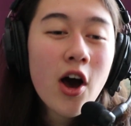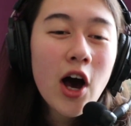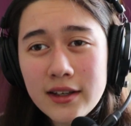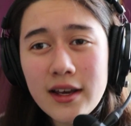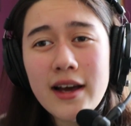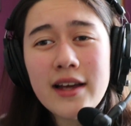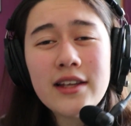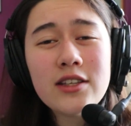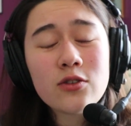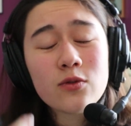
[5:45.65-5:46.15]

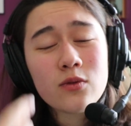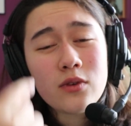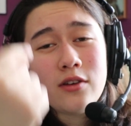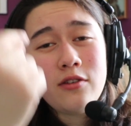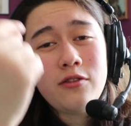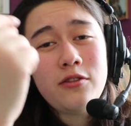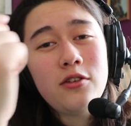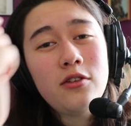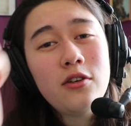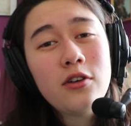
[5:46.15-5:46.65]
Guys,
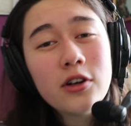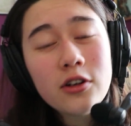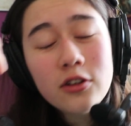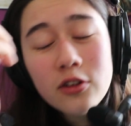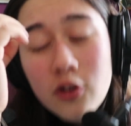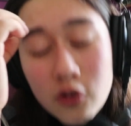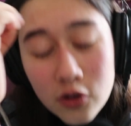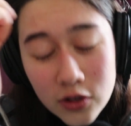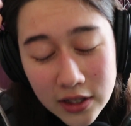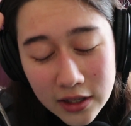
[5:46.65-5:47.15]
if you are
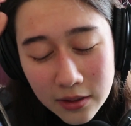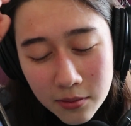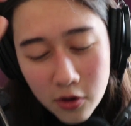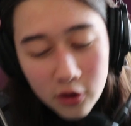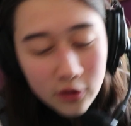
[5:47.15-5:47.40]
losing